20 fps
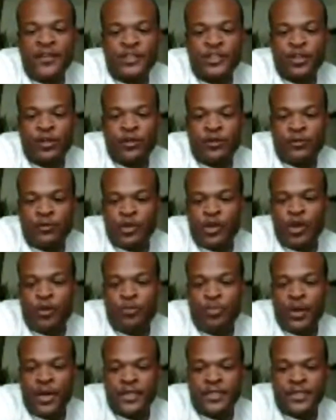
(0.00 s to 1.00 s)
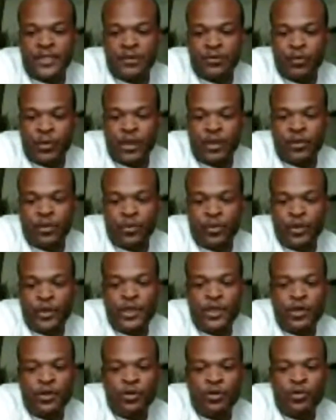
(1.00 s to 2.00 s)
fit your budget? What are
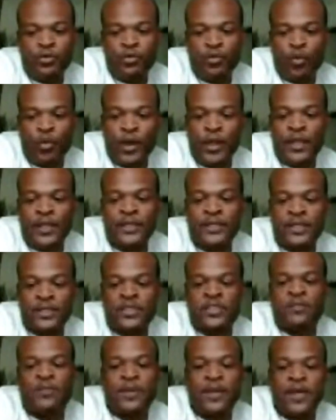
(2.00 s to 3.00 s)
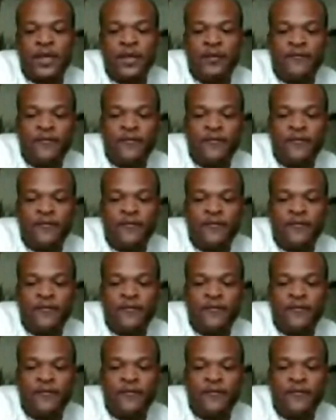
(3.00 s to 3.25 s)
you willing to spend?